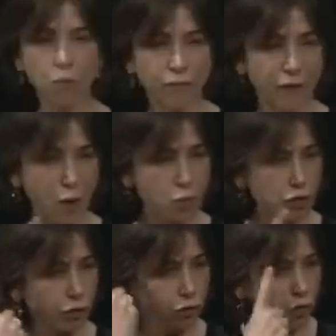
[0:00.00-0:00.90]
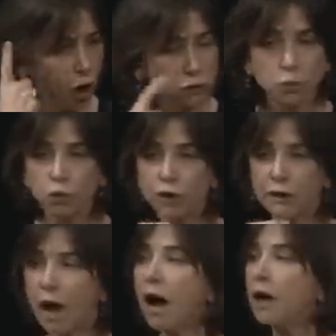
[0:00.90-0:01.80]
more verbal with our
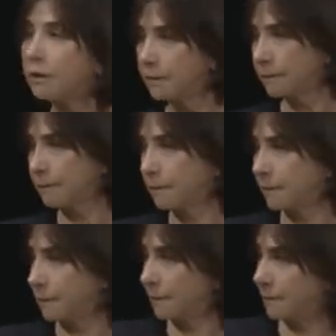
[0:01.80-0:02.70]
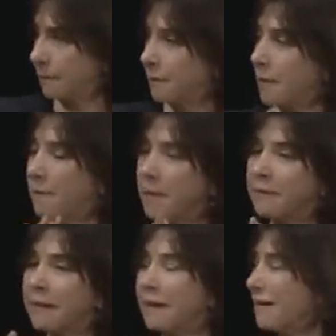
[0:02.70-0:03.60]
thoughts. Uh, women
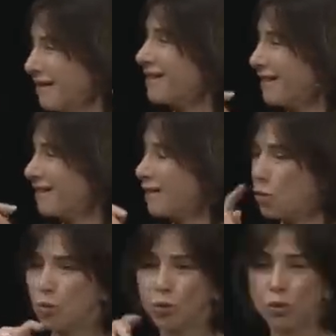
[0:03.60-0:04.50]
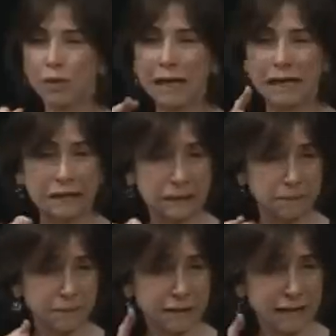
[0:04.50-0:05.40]
aren't sitting back passively any
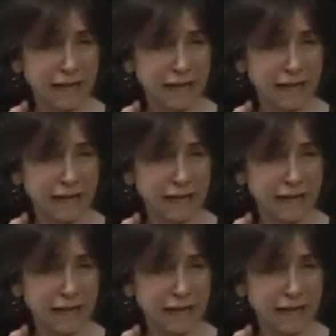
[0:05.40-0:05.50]
longer.